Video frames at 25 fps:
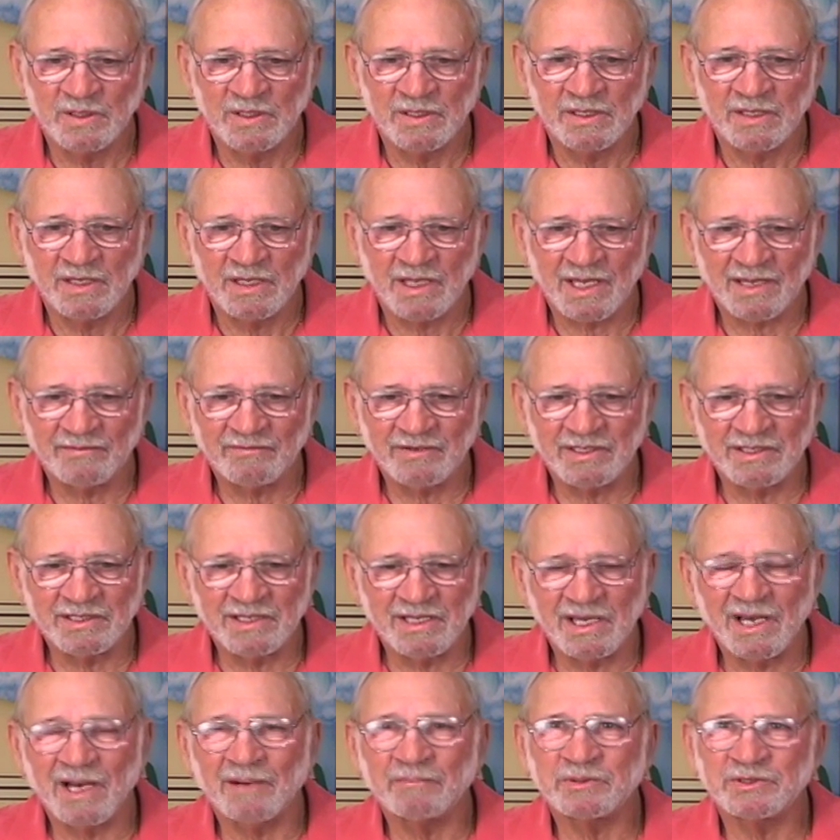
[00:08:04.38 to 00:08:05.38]
having
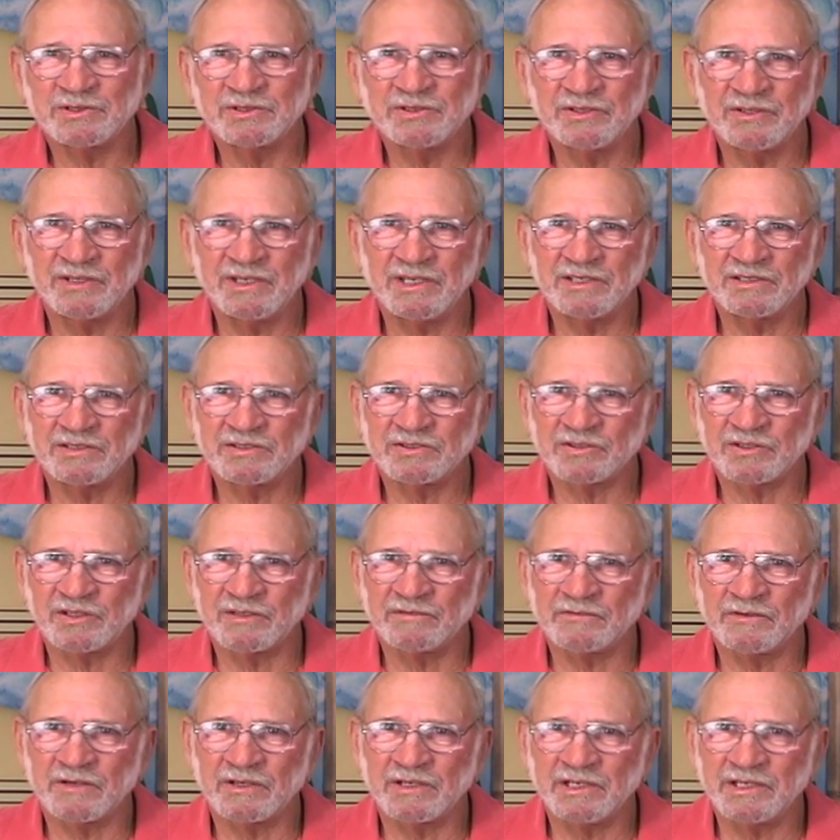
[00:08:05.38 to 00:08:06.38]
the opportunity to
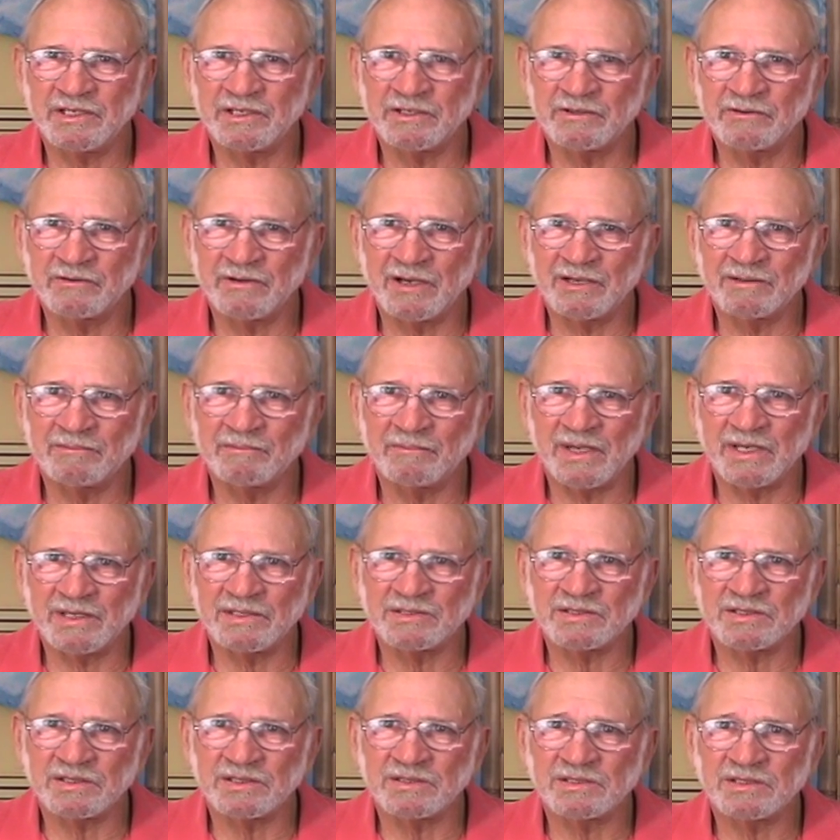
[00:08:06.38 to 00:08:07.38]
surf on a year-round
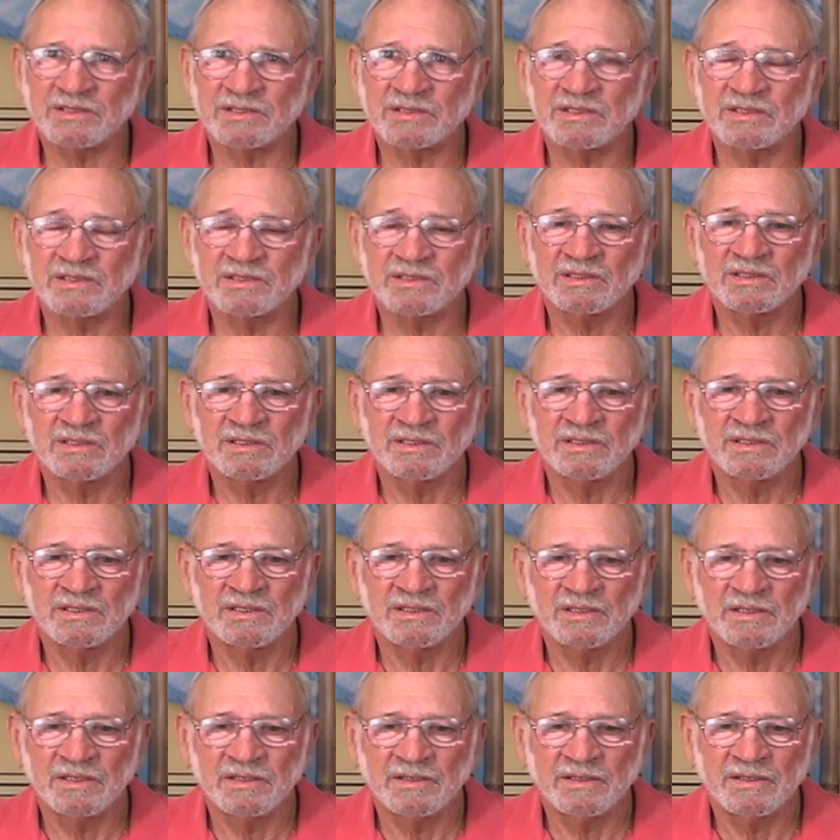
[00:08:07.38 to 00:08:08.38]
basis,
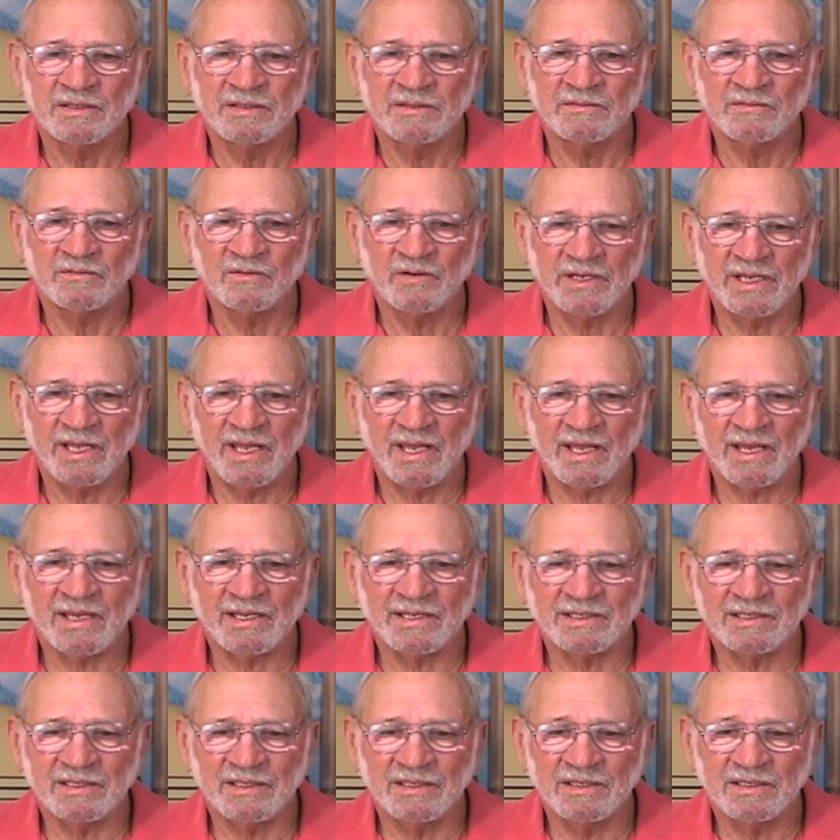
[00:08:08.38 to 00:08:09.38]
we
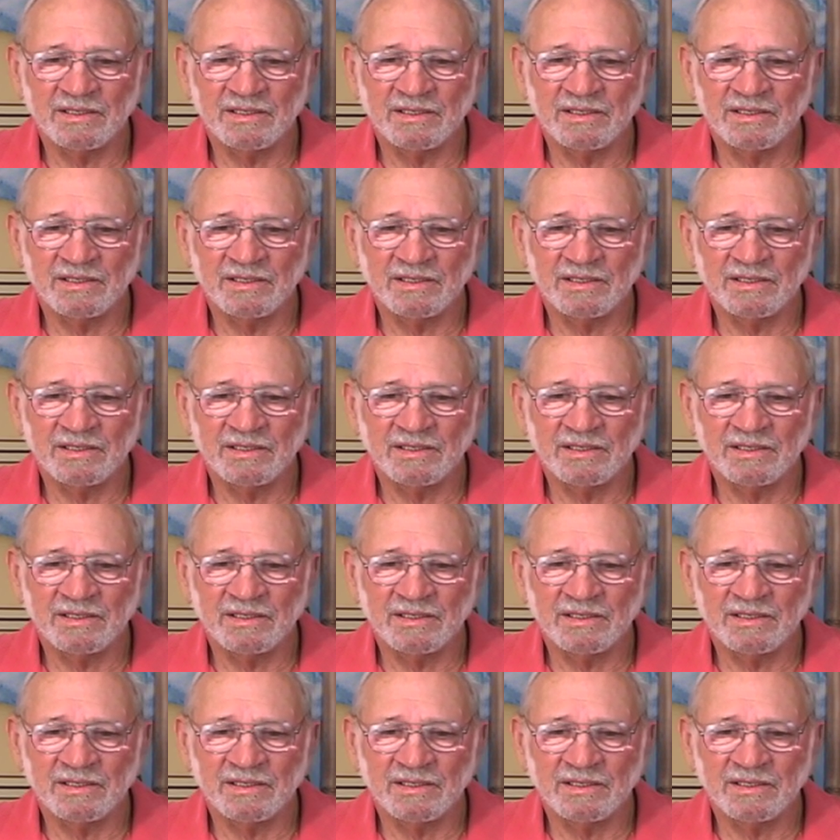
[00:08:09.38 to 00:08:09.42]
had